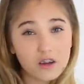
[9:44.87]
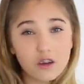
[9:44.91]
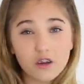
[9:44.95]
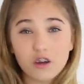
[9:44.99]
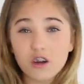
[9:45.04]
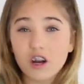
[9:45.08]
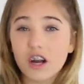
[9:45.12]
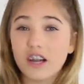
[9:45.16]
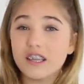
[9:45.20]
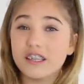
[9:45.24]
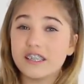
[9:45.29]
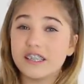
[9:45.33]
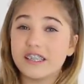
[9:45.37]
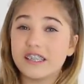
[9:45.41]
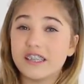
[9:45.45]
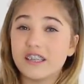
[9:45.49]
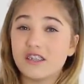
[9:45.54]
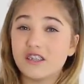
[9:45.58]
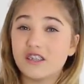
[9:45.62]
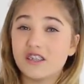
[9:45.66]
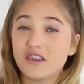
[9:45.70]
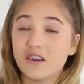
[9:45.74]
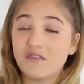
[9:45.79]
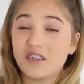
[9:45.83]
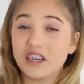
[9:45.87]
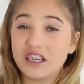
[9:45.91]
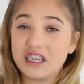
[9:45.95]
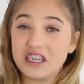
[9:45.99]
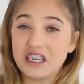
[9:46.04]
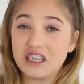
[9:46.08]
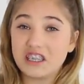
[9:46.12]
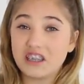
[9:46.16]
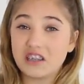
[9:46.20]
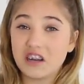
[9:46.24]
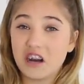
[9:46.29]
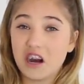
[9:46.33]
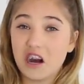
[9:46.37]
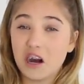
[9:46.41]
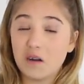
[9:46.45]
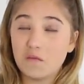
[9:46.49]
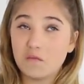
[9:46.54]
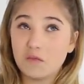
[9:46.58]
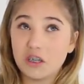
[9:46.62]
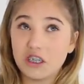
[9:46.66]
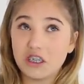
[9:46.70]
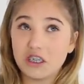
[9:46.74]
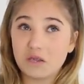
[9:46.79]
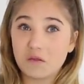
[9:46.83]
You're not going to see the stuff that didn't
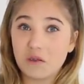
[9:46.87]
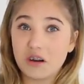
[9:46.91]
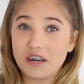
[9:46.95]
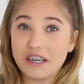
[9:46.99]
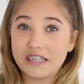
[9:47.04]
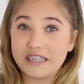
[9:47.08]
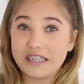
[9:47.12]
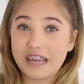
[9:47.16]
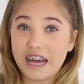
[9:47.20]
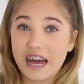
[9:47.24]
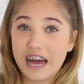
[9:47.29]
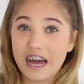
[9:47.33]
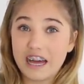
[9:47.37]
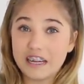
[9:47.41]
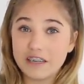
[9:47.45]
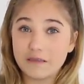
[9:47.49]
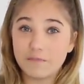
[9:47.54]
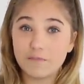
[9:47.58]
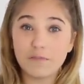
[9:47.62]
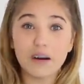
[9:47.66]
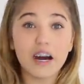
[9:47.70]
come, which is quite sad.